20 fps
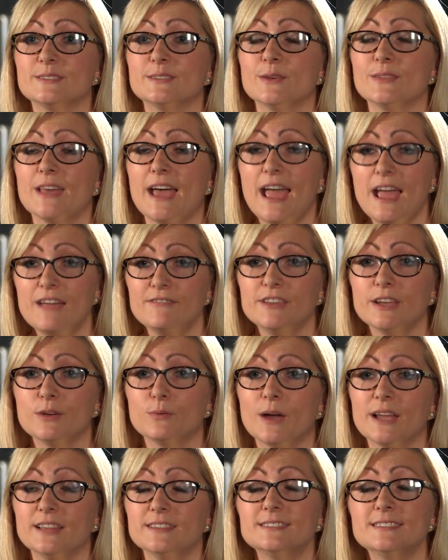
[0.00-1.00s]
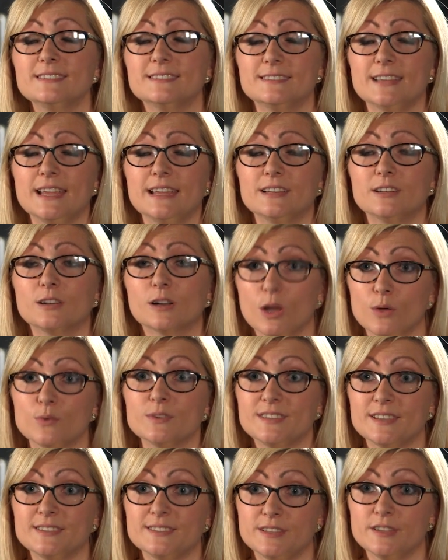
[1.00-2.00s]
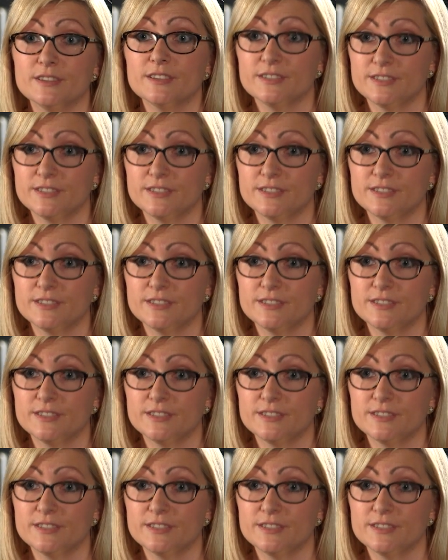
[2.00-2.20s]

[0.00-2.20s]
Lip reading: So the heavier ones stayed closest to